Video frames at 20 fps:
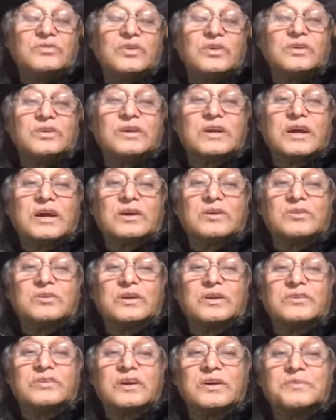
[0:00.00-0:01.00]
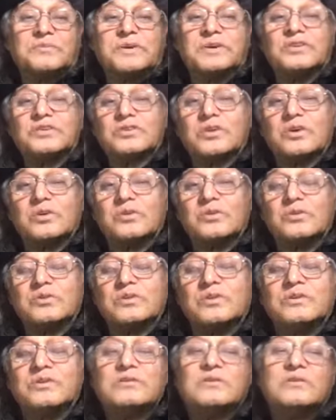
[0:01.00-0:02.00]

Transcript: on the record as having shown